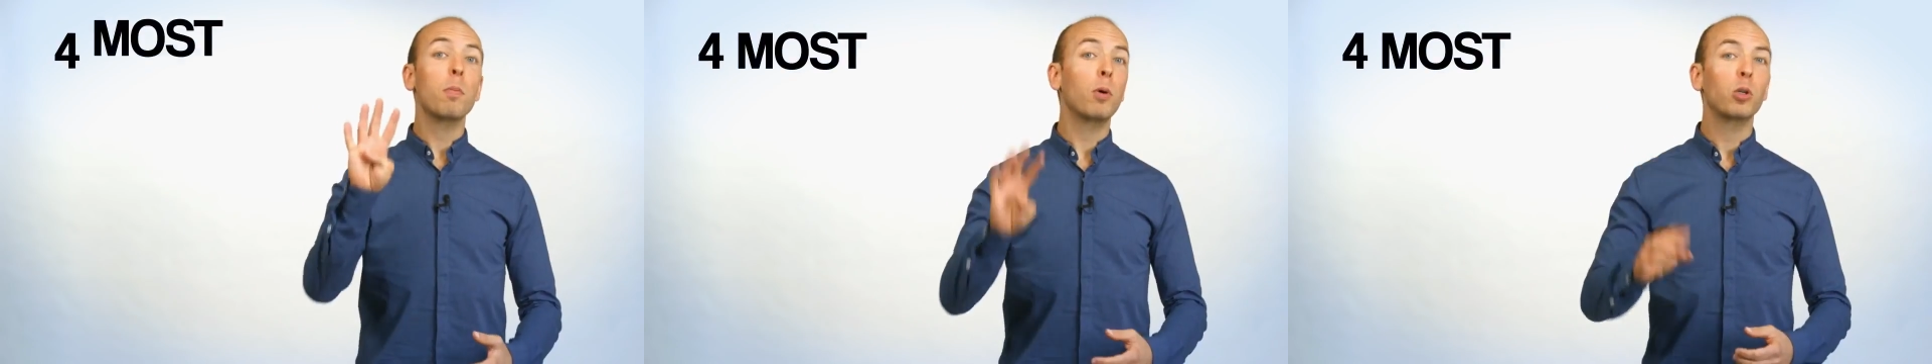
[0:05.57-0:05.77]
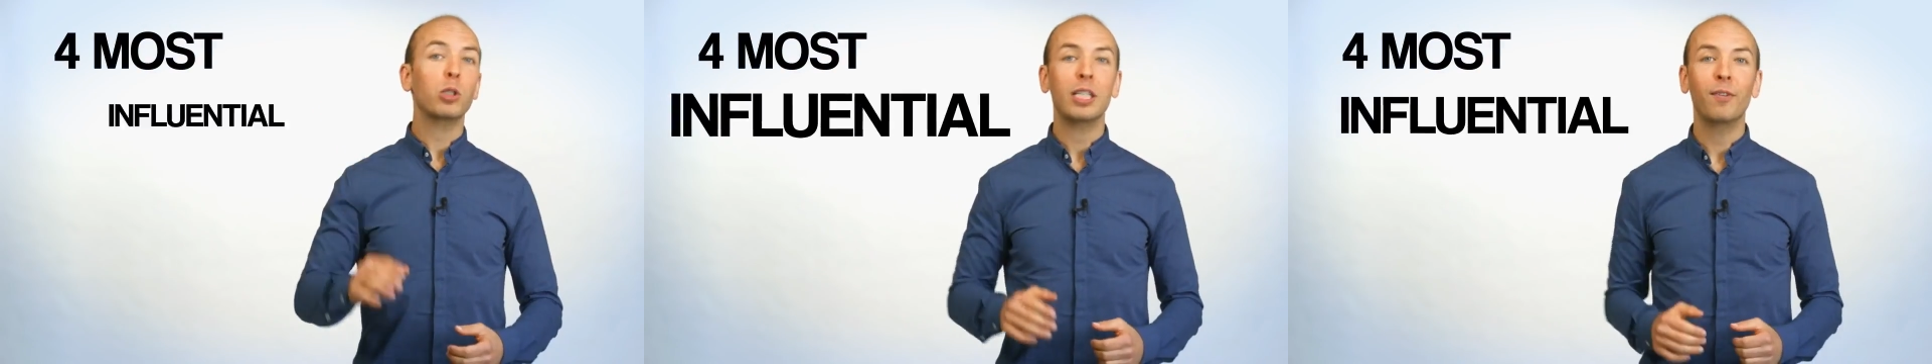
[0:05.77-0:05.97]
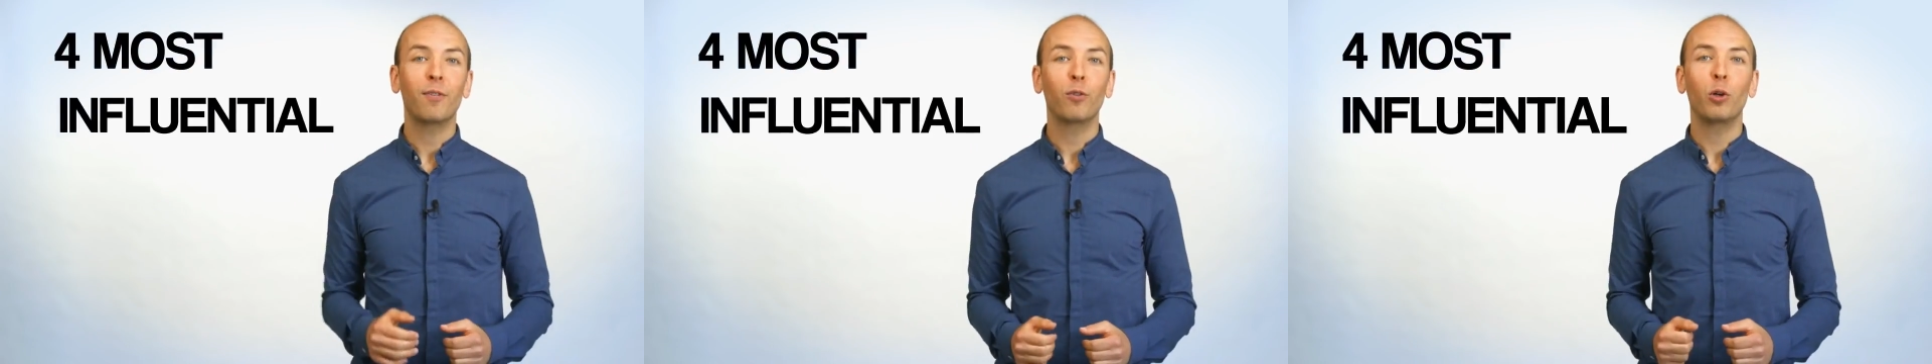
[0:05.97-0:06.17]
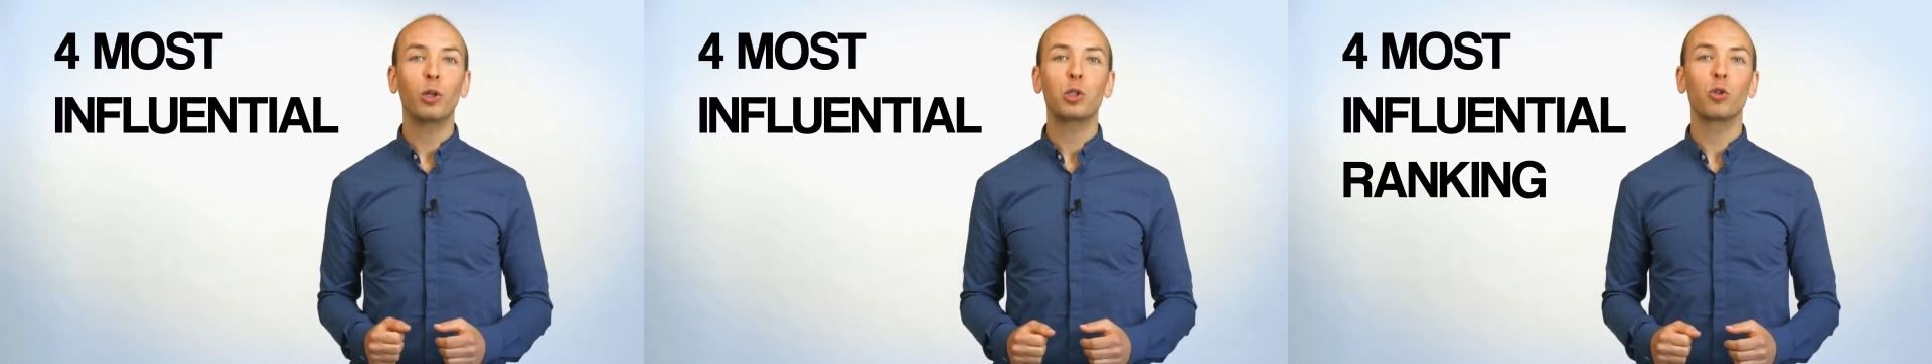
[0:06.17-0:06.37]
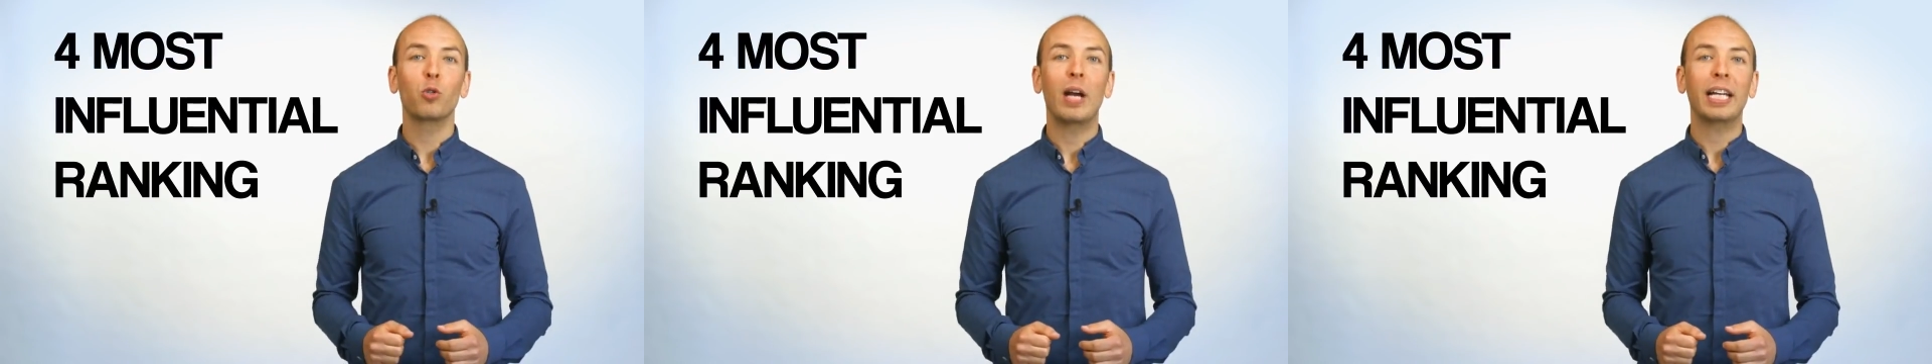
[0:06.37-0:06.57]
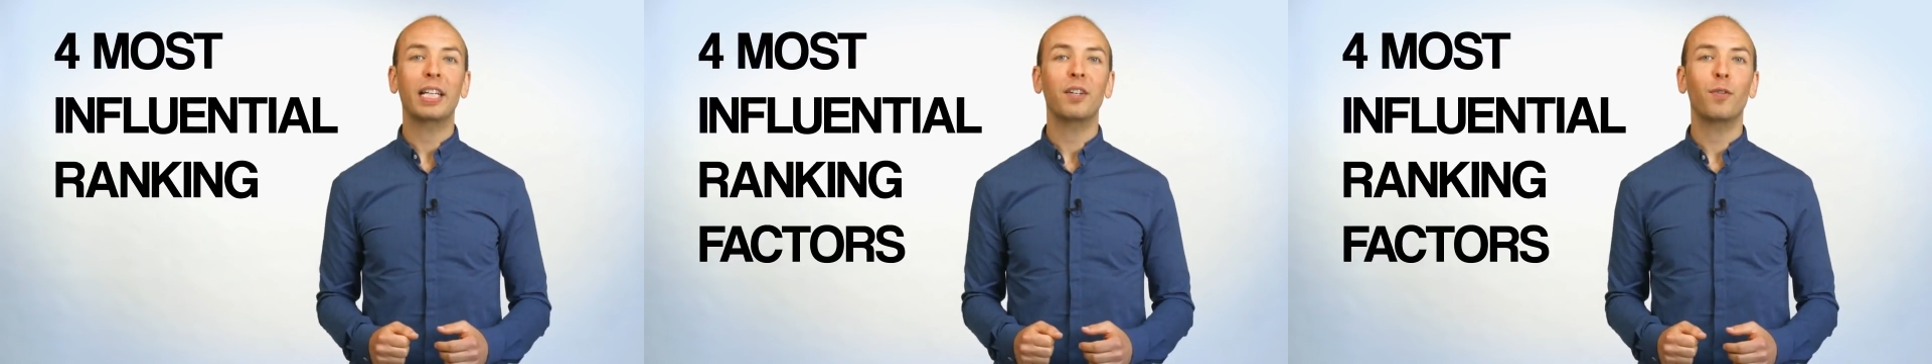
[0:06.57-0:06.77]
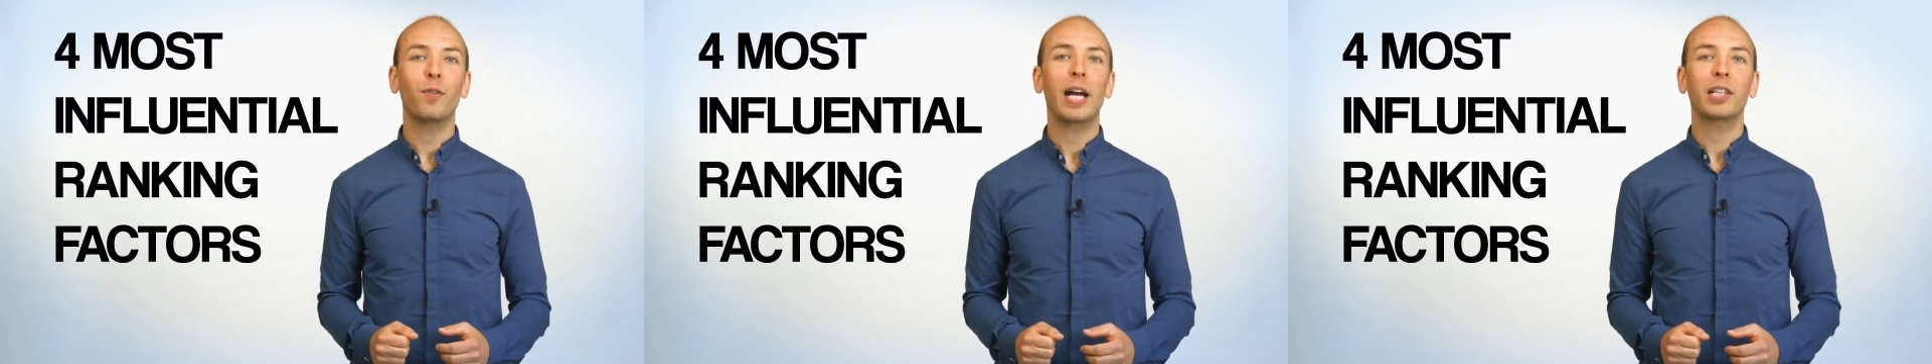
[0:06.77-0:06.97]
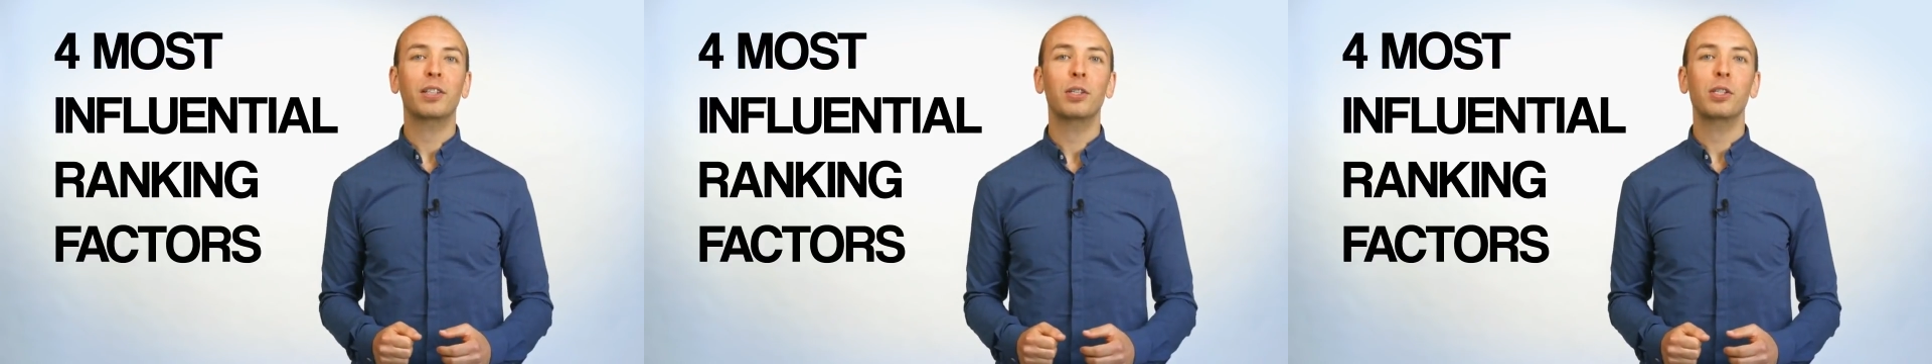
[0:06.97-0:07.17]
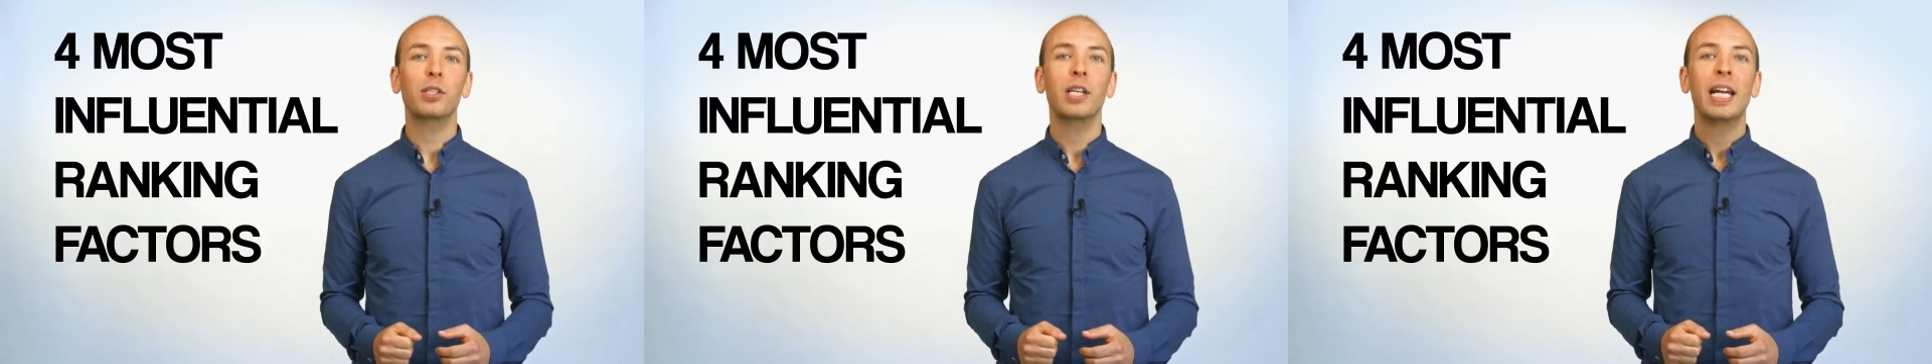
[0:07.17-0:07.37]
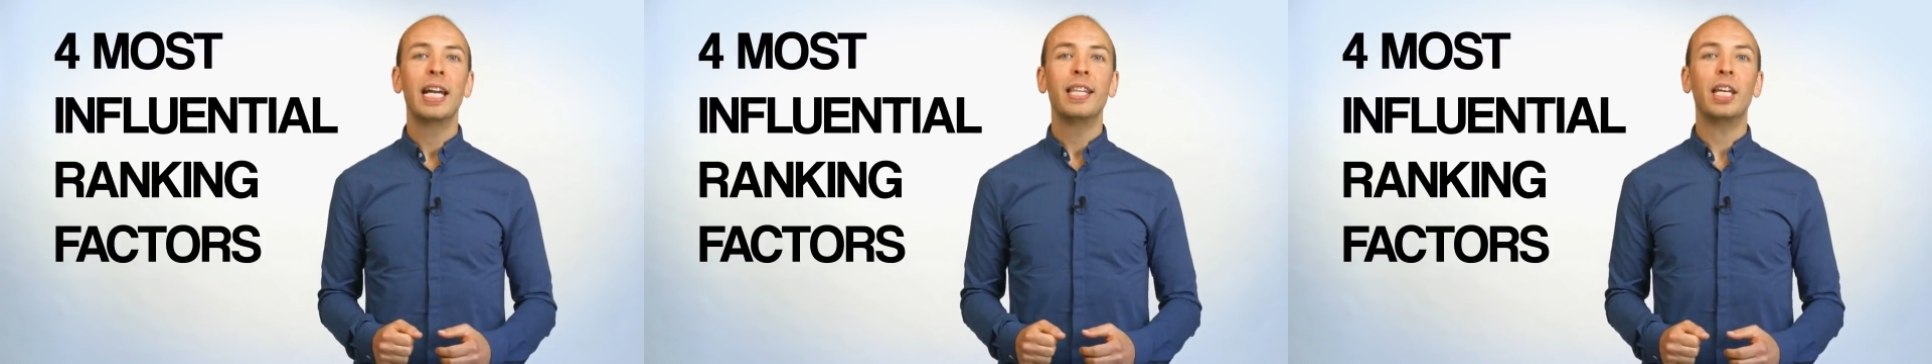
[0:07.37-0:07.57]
most influential ranking factors